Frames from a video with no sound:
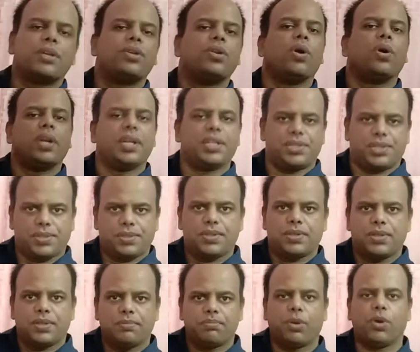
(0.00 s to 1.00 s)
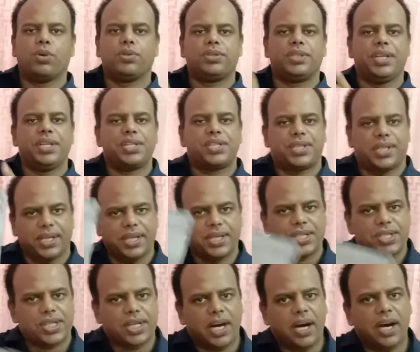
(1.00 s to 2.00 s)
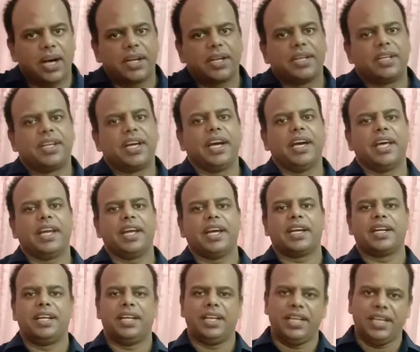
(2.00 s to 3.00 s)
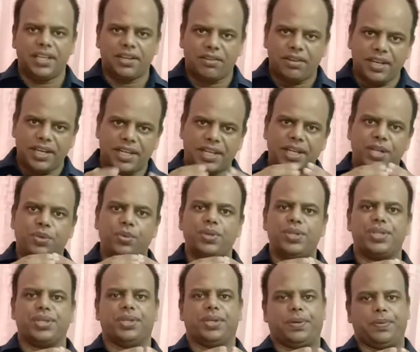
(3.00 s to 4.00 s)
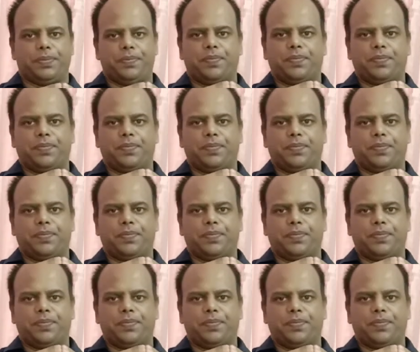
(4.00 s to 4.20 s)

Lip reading: knowledge, both these things are directly related to each other.